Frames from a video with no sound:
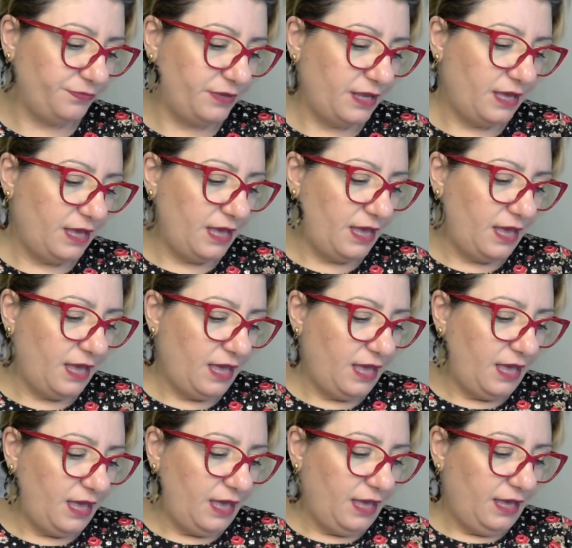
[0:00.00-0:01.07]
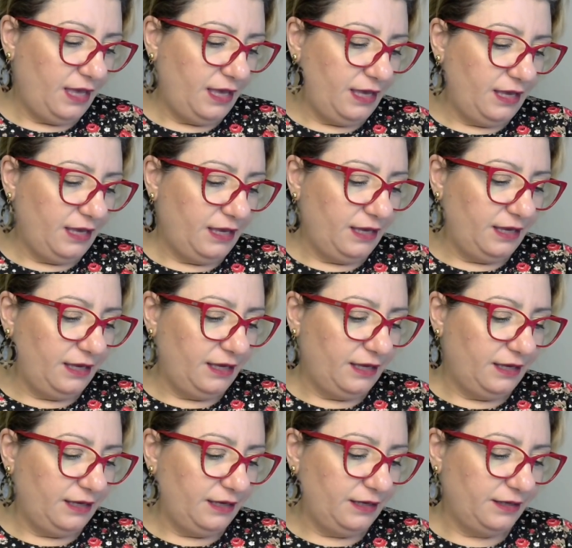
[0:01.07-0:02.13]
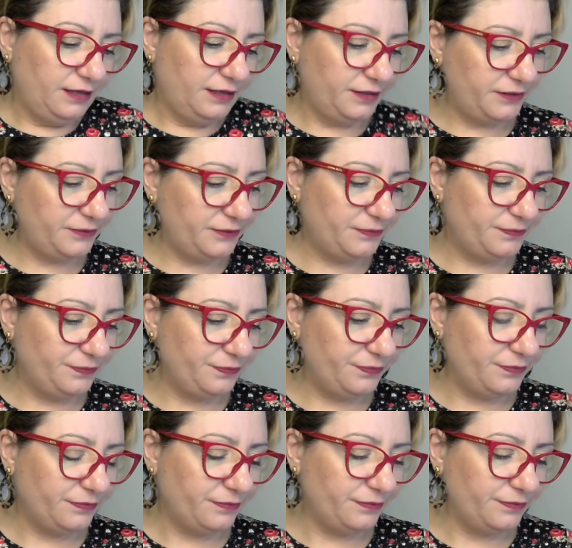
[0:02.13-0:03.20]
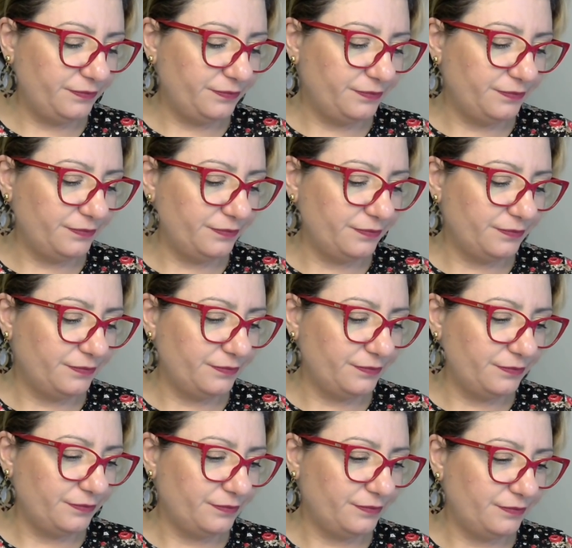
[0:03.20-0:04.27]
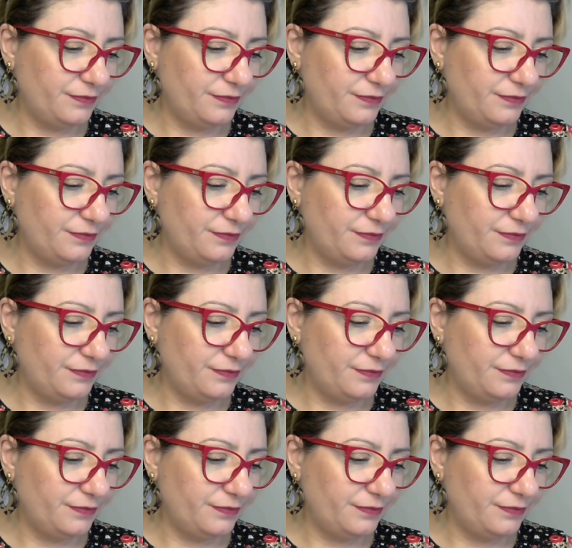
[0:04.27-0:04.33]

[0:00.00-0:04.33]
(silence)